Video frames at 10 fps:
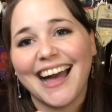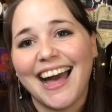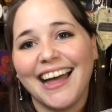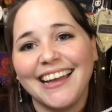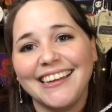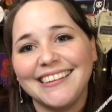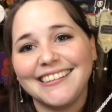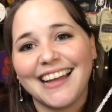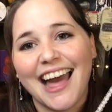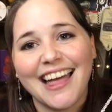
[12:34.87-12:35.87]
I,
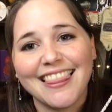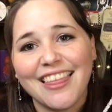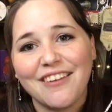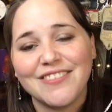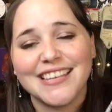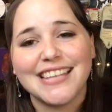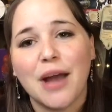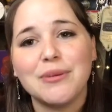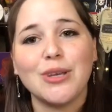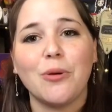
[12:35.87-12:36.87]
I love this. I
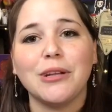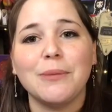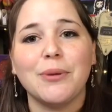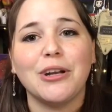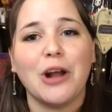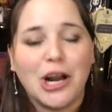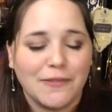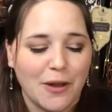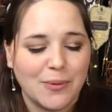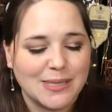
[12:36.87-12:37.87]
would totally put it on if
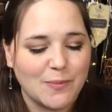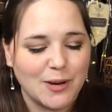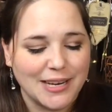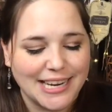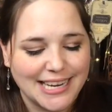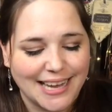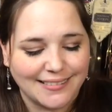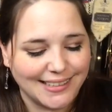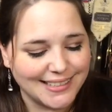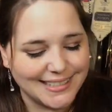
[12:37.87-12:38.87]
I wasn't wearing a necklace.